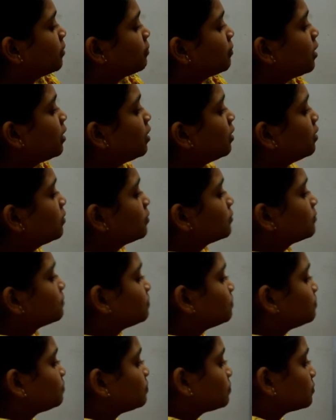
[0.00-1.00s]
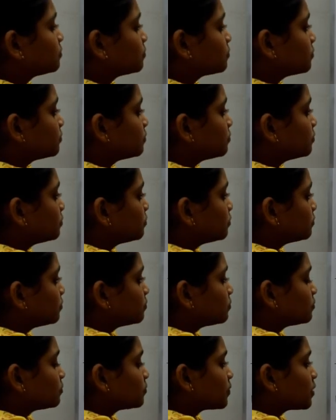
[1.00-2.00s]
That's the major
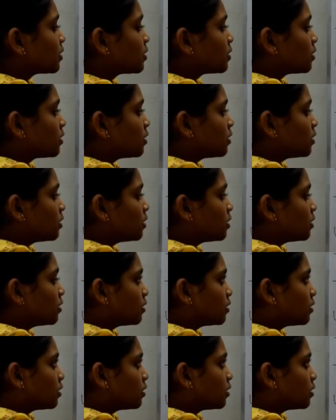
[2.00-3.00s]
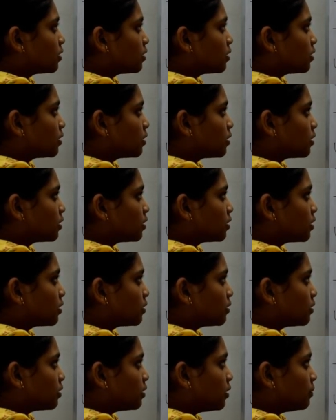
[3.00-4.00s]
types of cells.
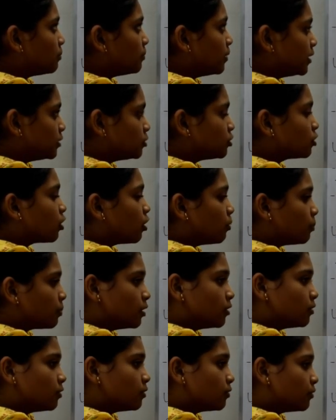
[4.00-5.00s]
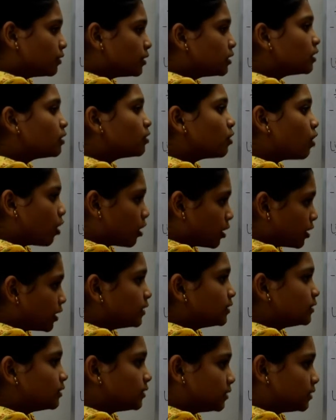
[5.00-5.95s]
Major component within organs.